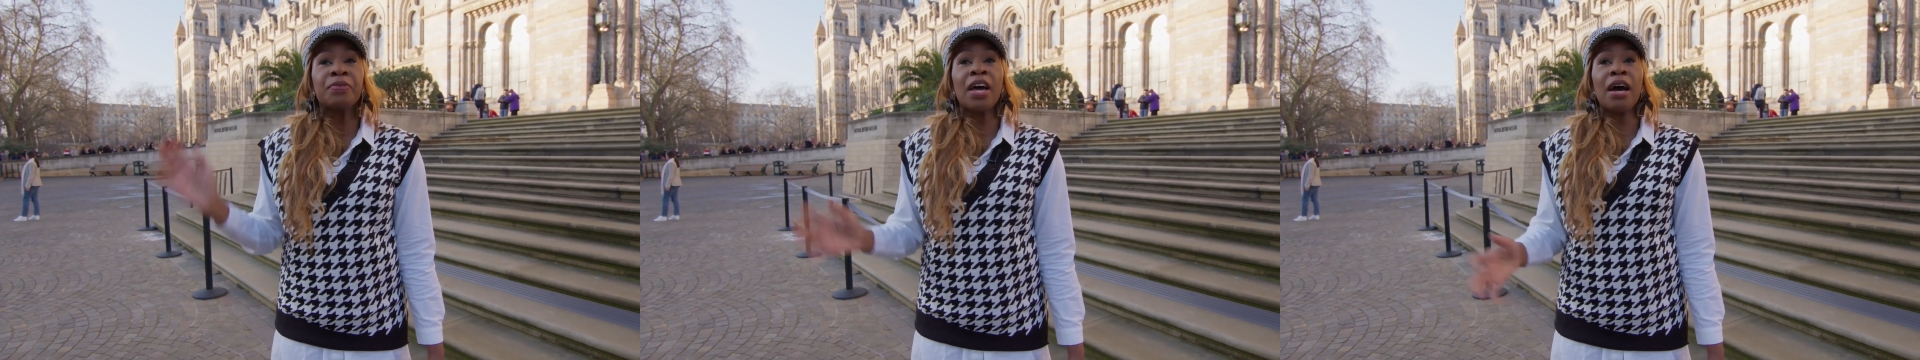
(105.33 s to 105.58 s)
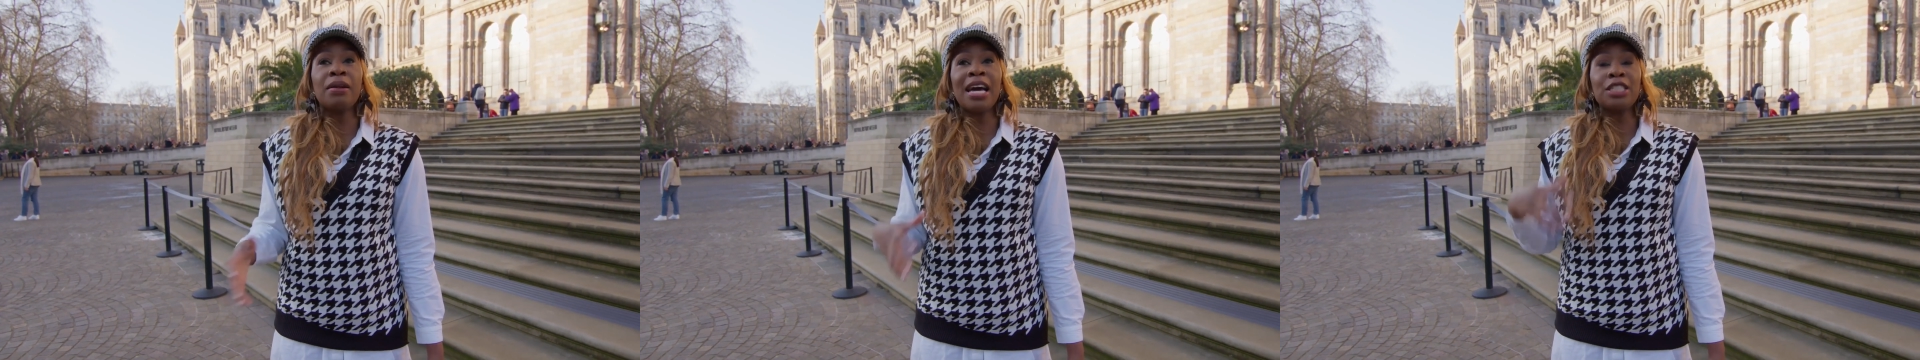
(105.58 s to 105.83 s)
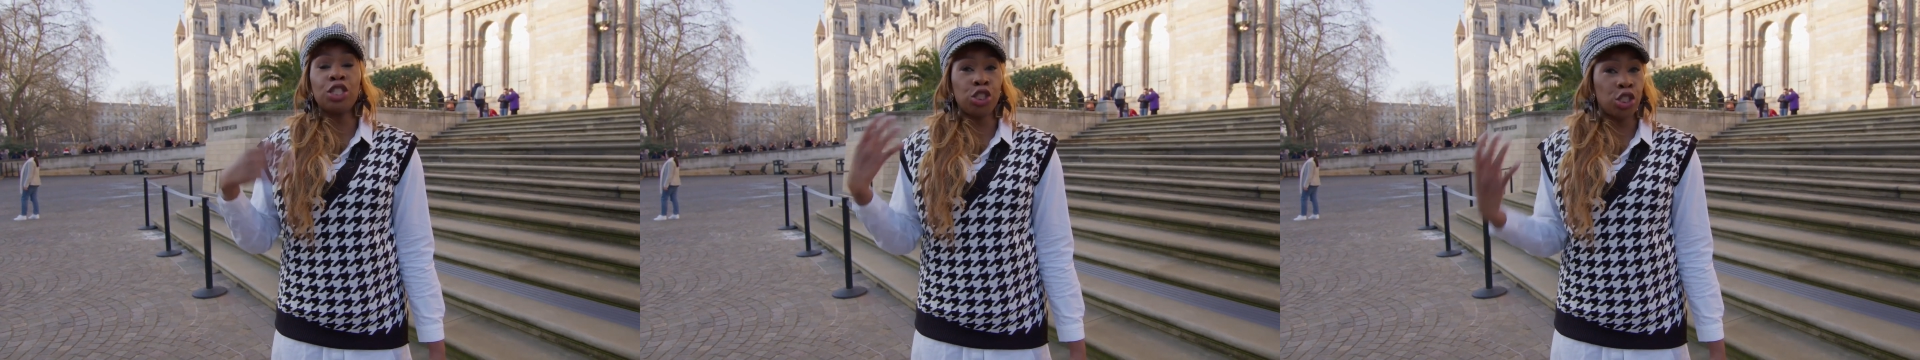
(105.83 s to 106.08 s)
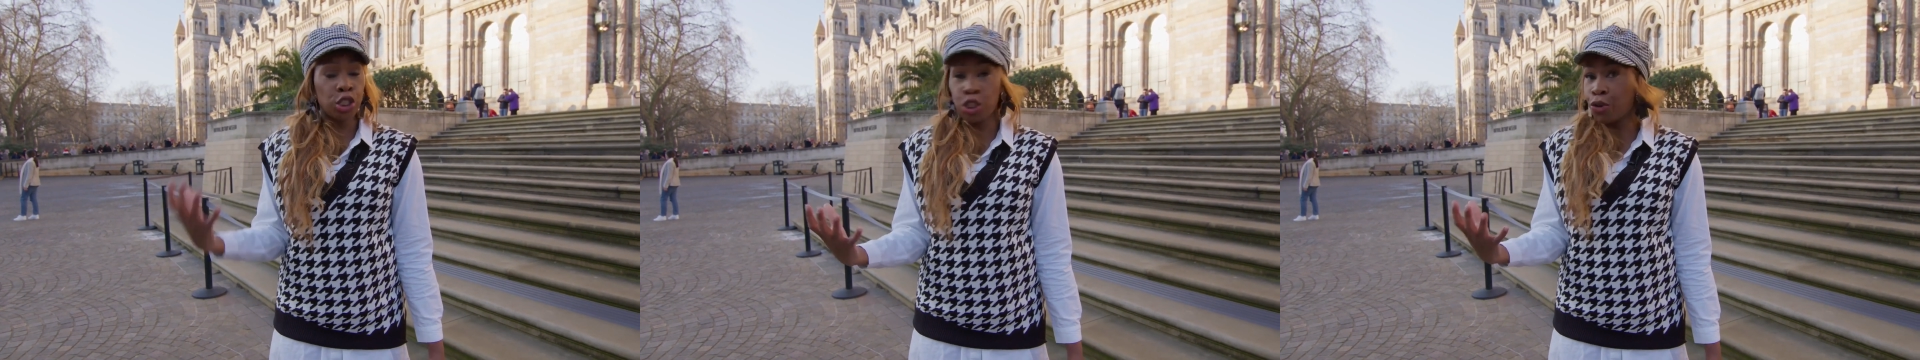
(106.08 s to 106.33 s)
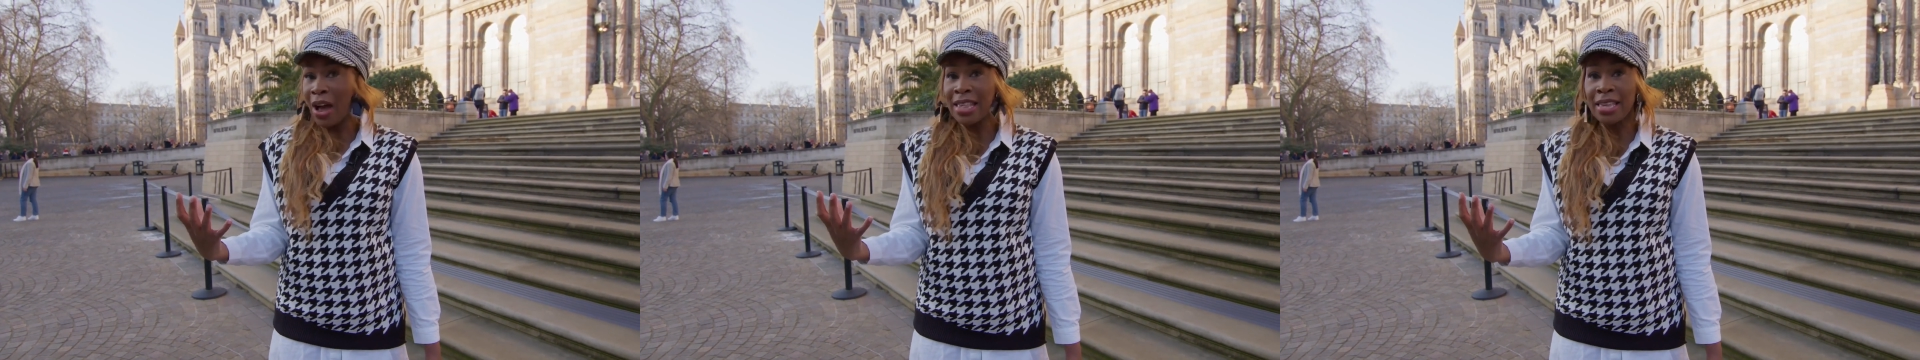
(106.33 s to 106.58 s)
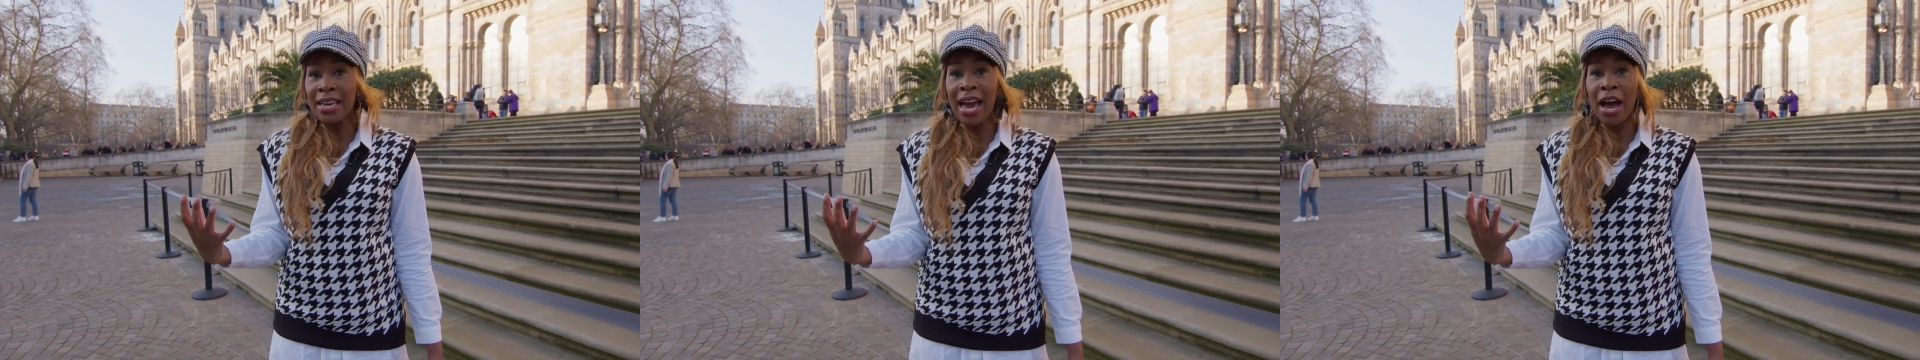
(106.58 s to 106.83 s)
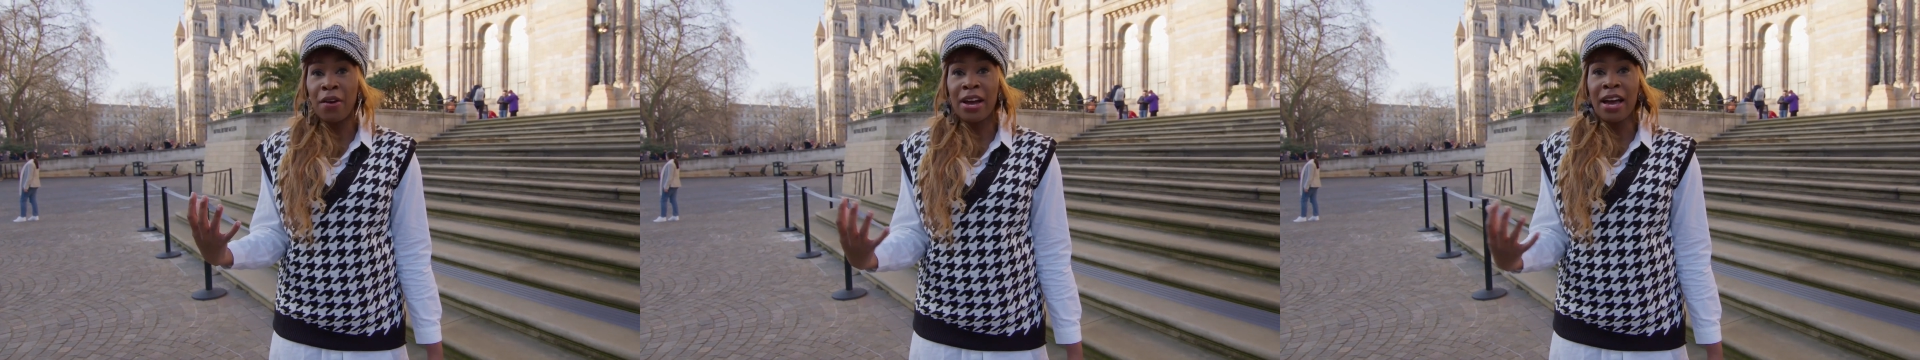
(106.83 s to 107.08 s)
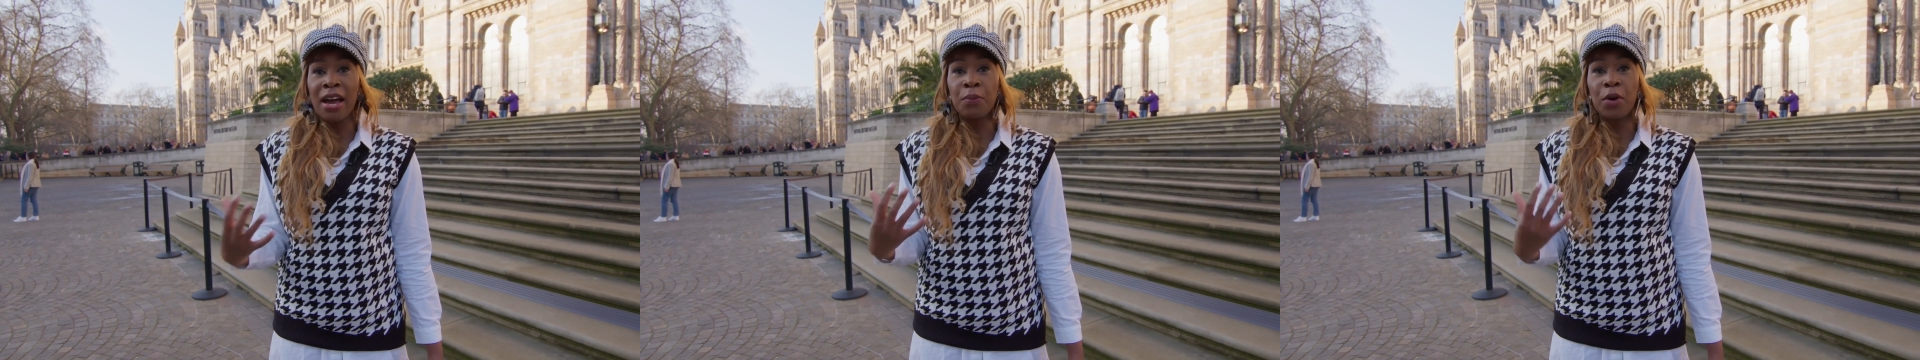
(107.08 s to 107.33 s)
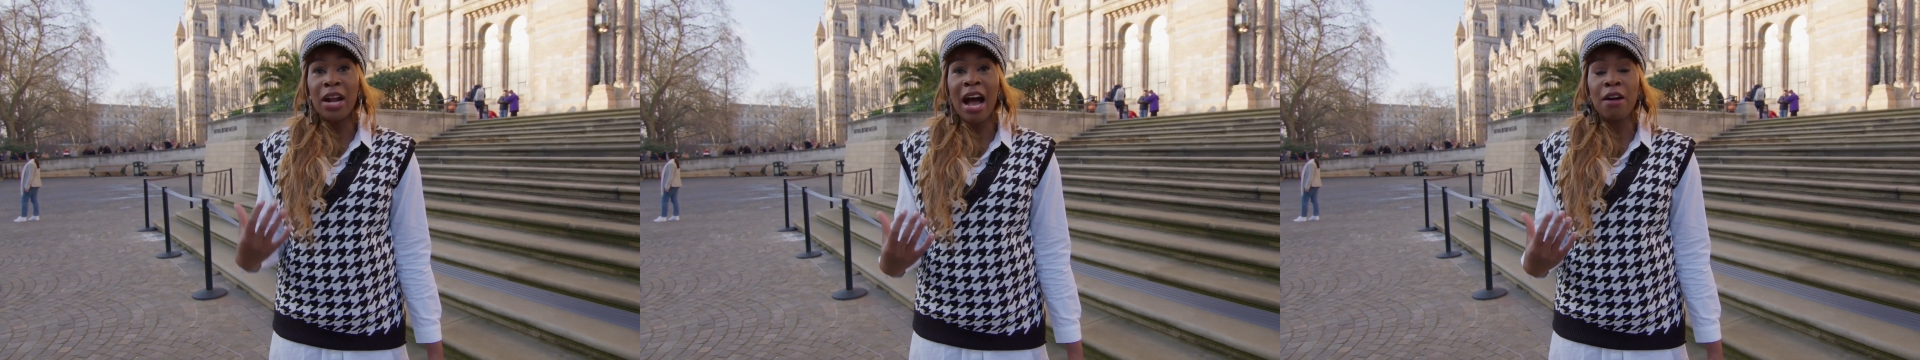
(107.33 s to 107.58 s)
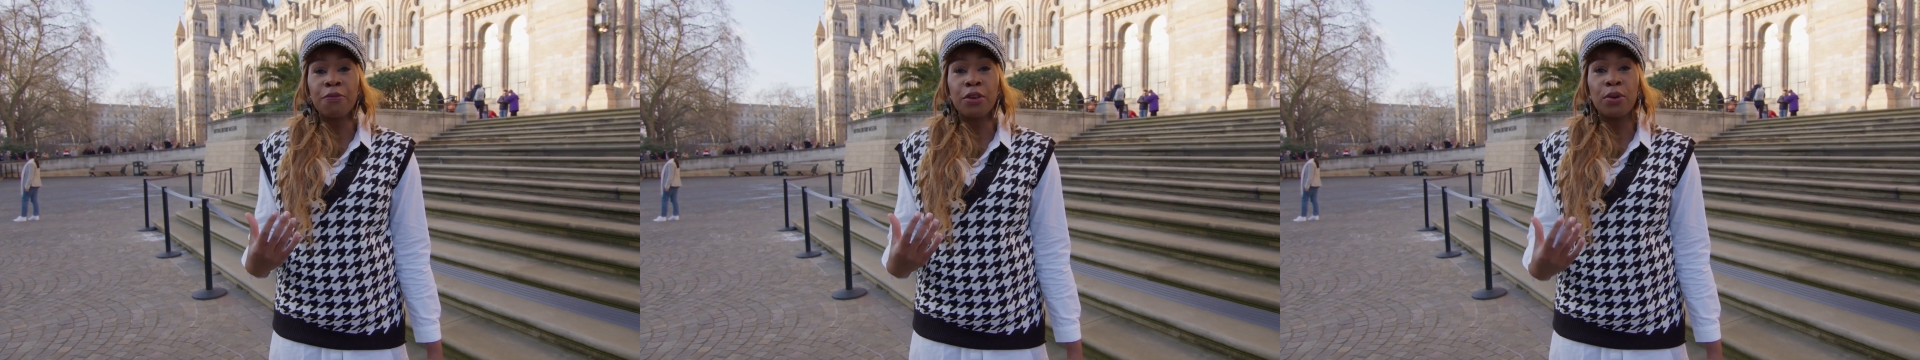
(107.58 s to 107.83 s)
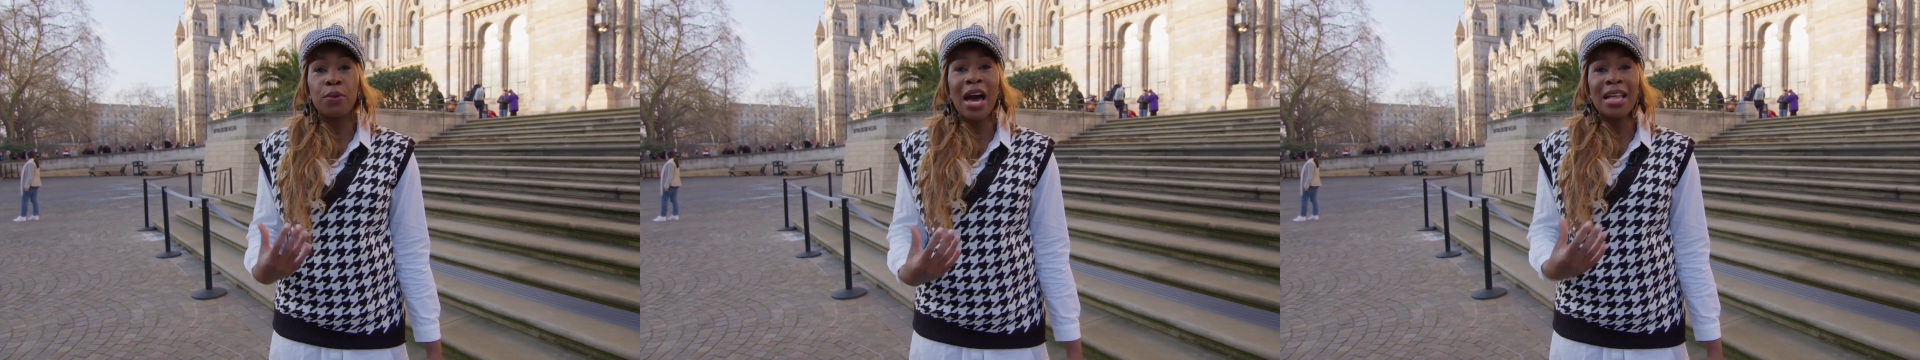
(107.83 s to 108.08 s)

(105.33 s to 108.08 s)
Uh, like the Jurassic era and what have you.